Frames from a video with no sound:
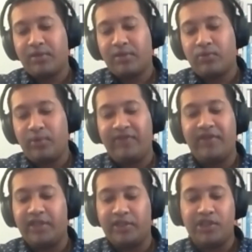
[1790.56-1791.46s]
we've
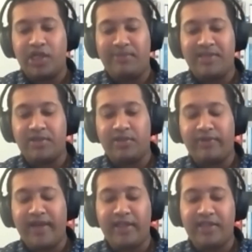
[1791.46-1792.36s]
done a good job in Silicon
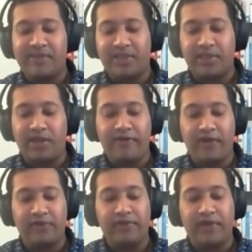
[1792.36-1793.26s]
Valley, especially
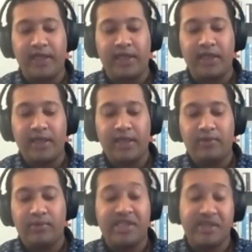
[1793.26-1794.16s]
often, of like
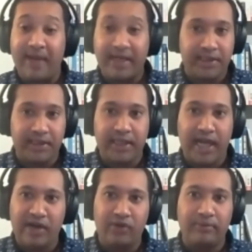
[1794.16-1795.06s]
respecting
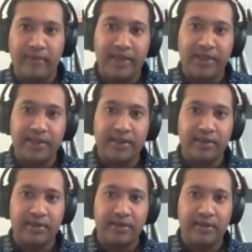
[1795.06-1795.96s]
how much
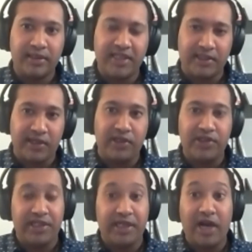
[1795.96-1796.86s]

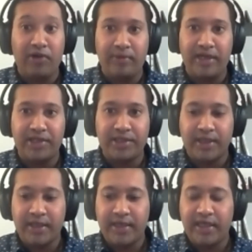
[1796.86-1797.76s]
technology and how much
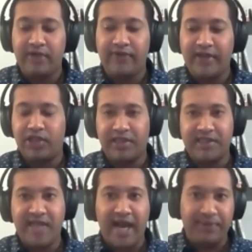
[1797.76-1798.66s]
innovation
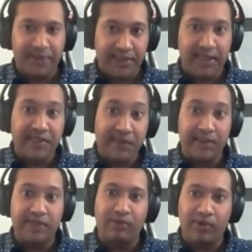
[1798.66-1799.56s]
has happened to get us to
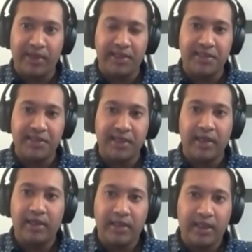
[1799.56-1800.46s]
this point
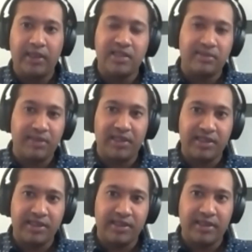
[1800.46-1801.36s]
in some of
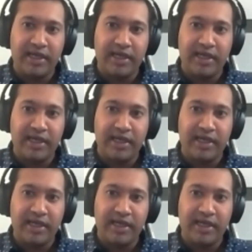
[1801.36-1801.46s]
these